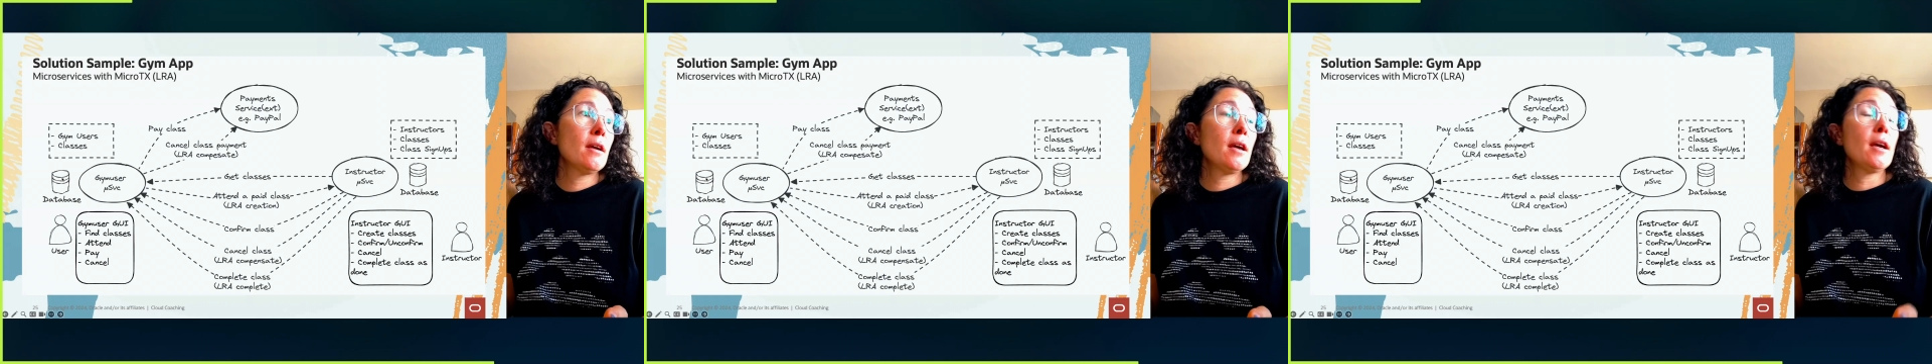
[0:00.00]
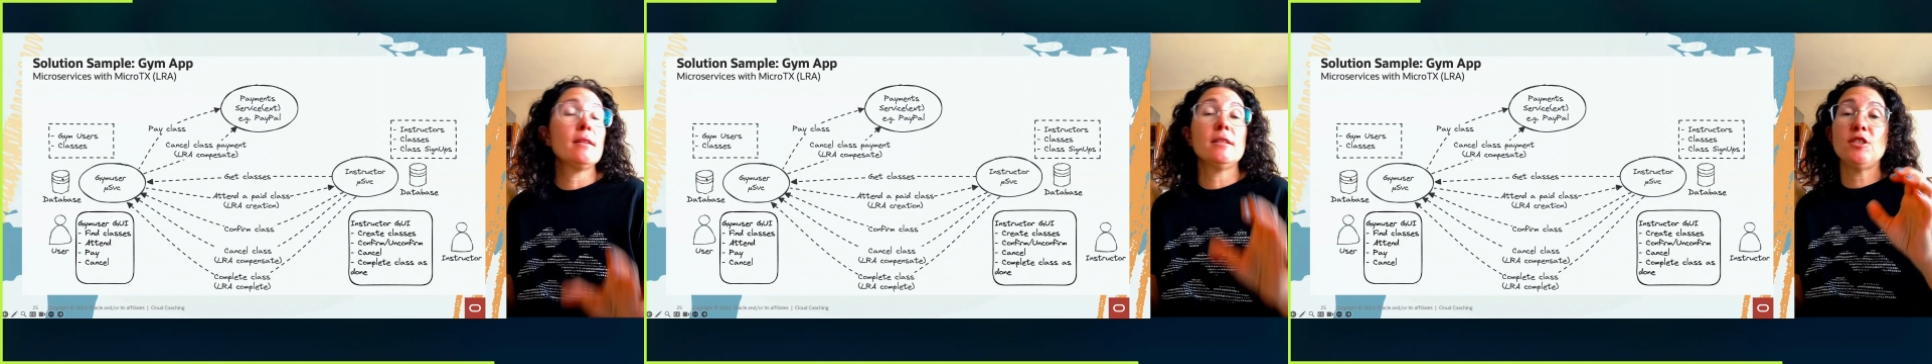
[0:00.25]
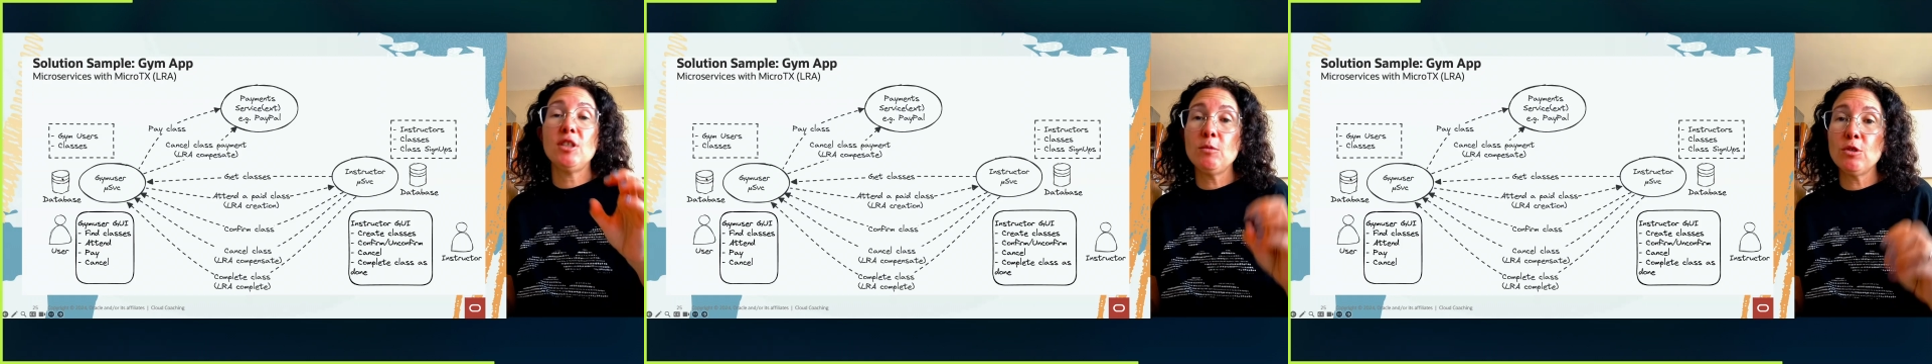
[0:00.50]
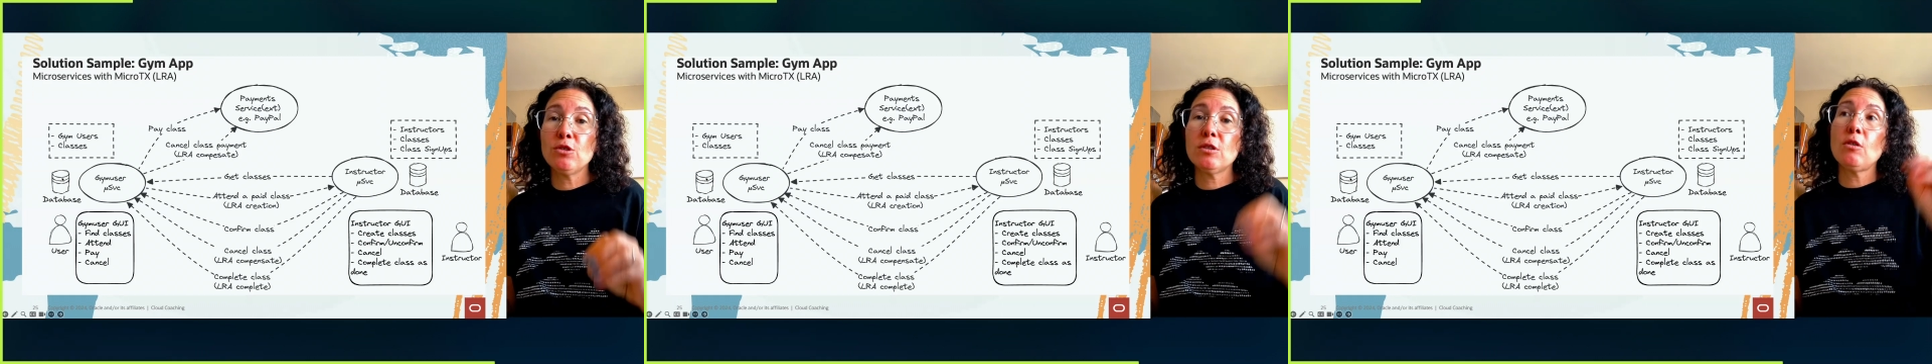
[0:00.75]
And the gym
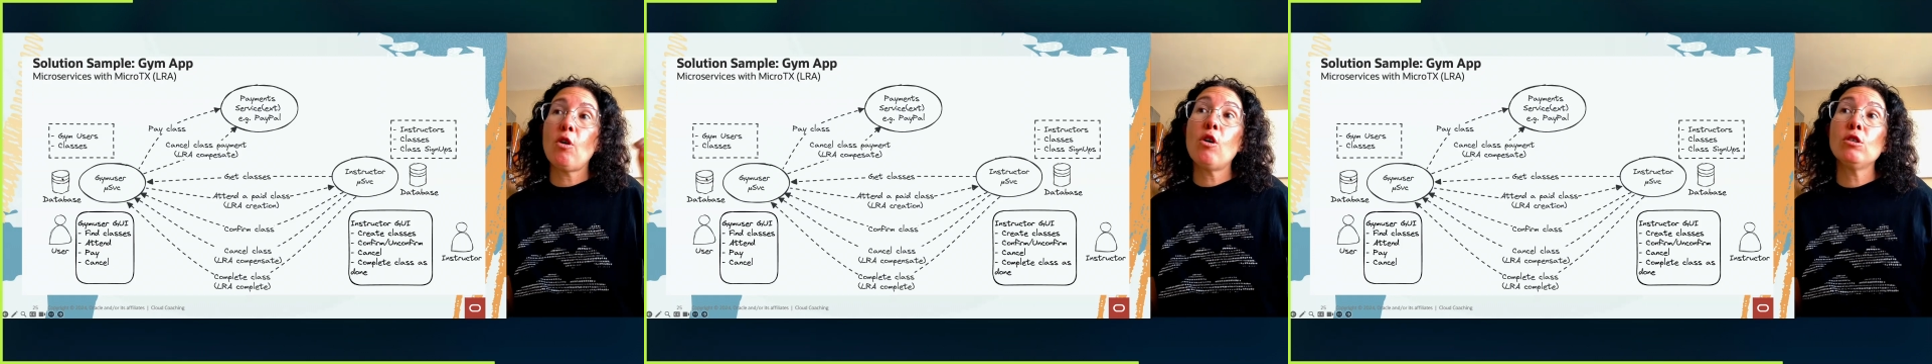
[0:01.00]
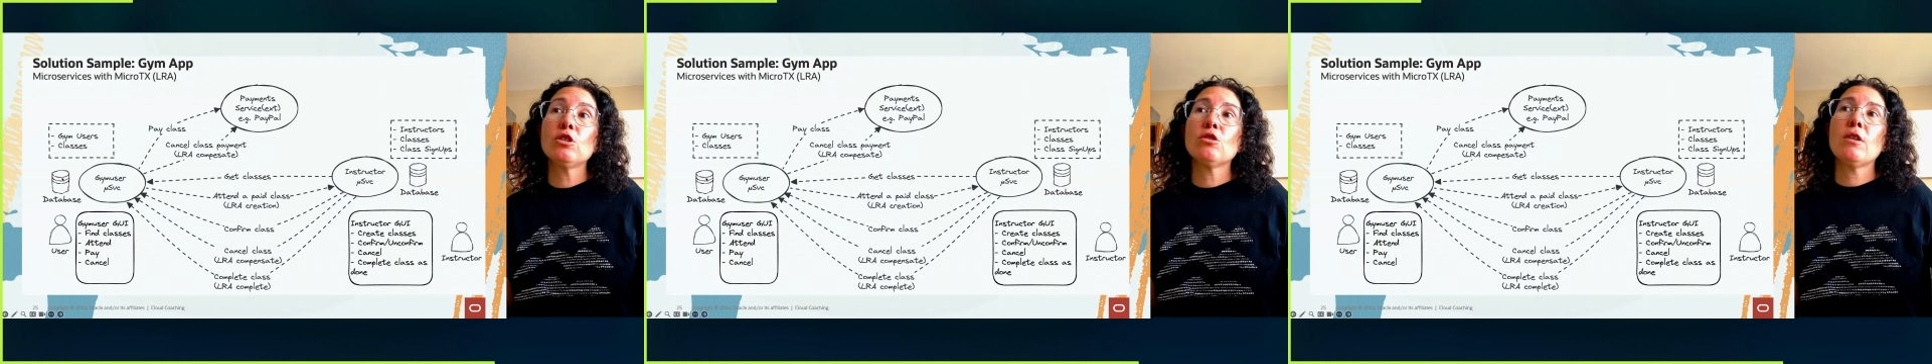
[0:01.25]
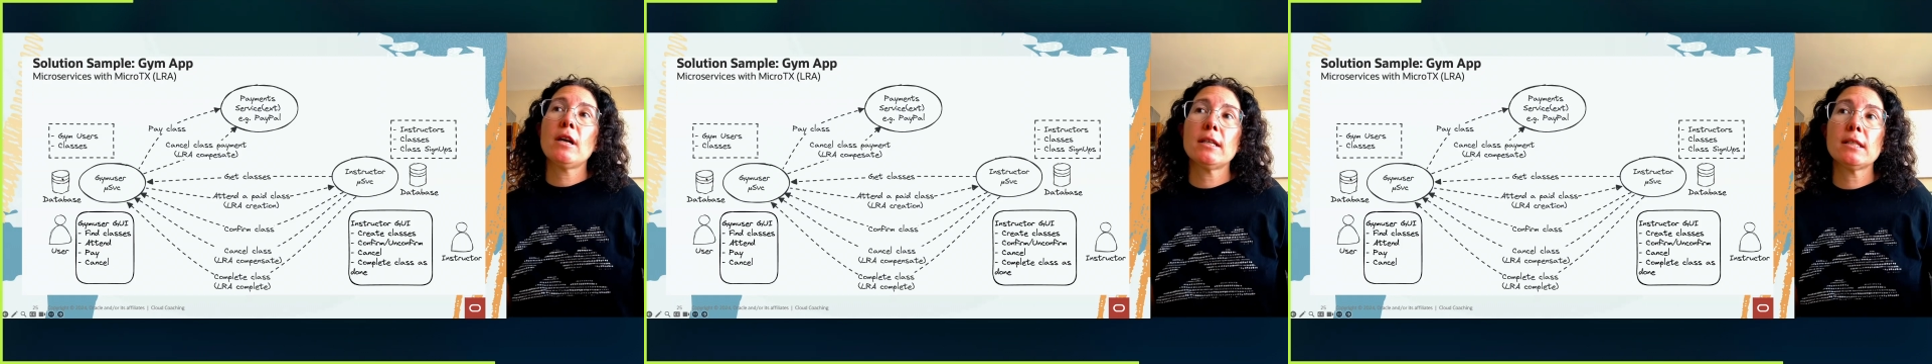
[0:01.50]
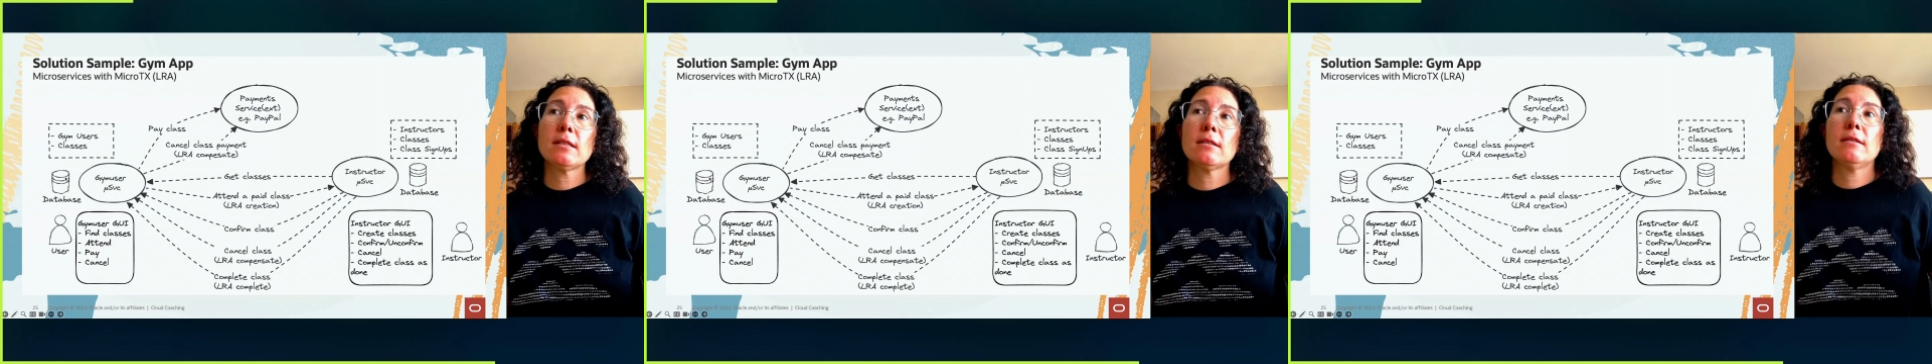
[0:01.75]
user also
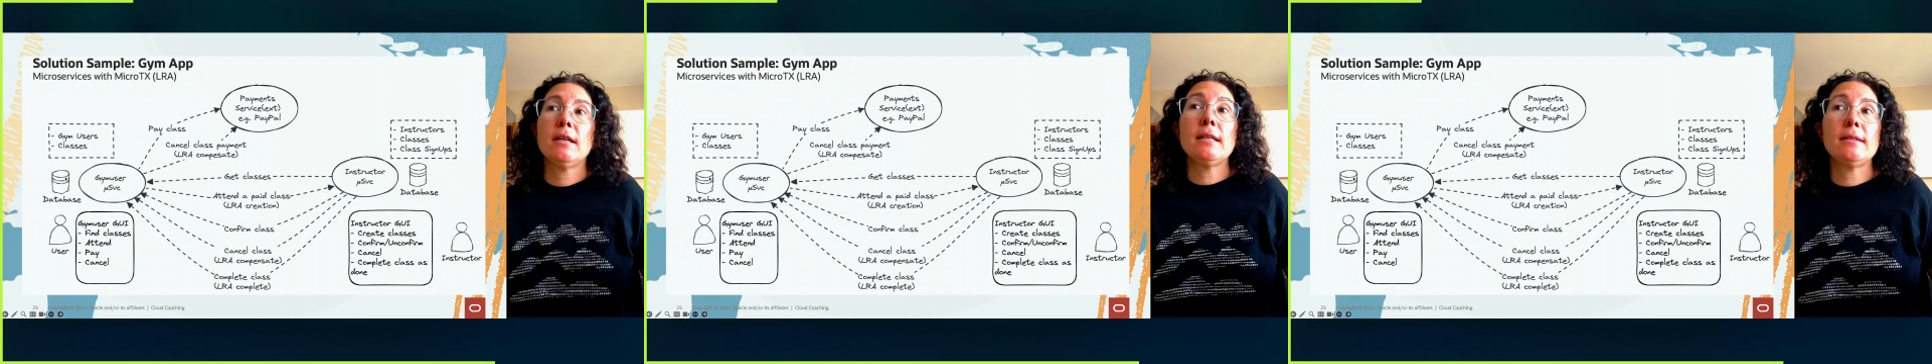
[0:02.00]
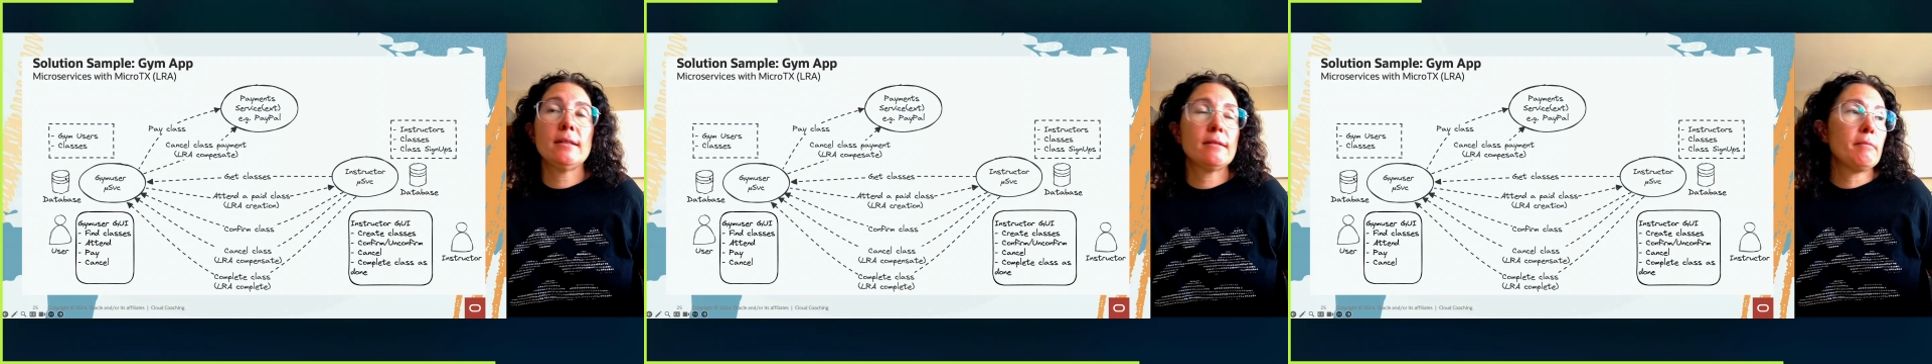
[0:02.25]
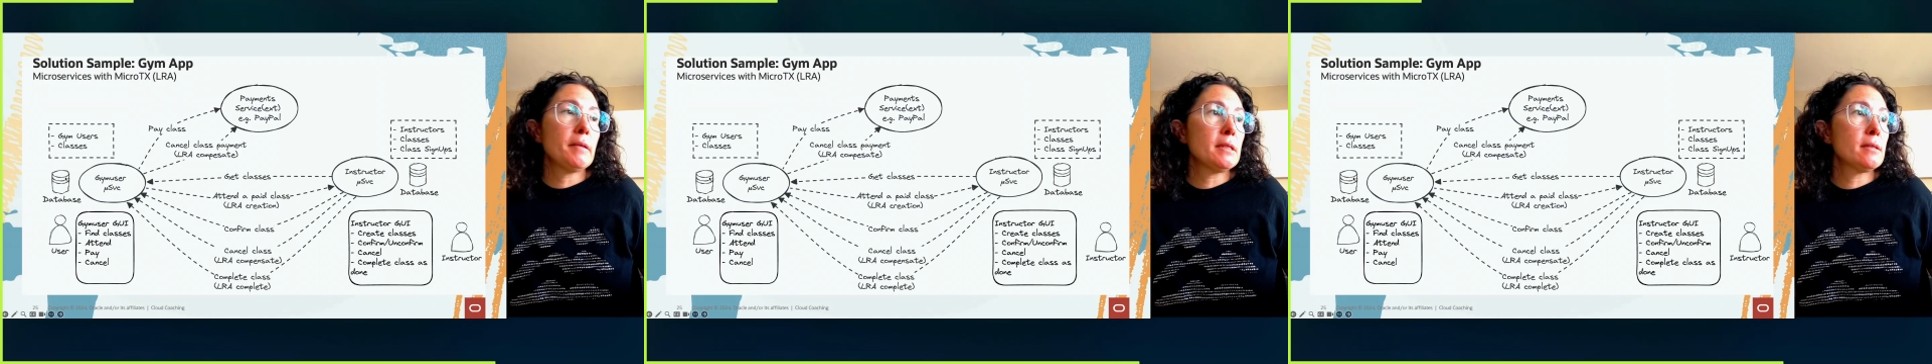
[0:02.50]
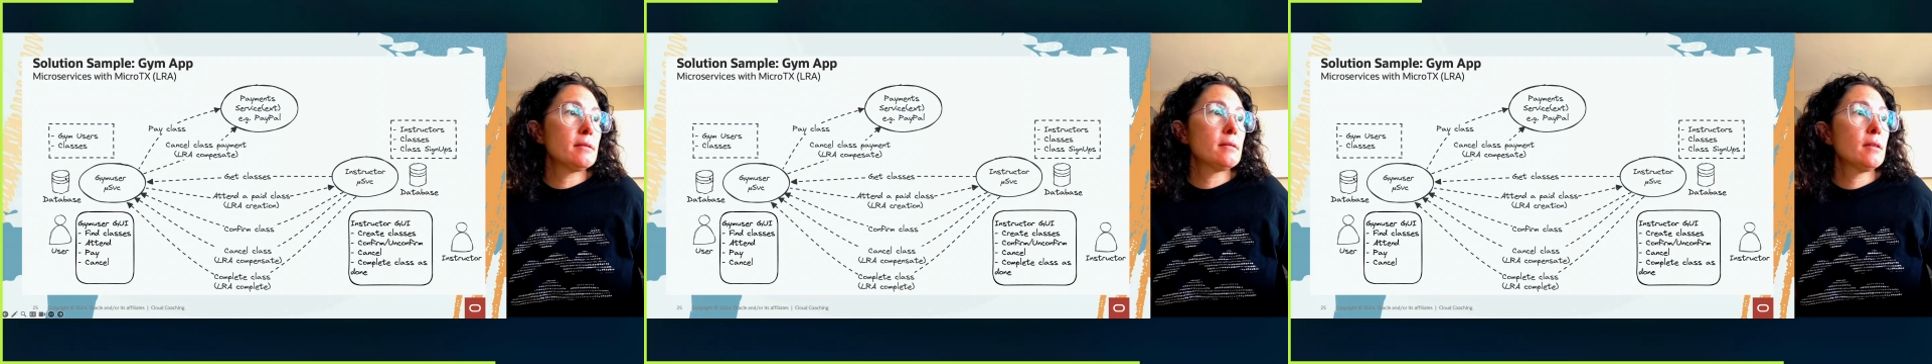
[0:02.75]
has a database.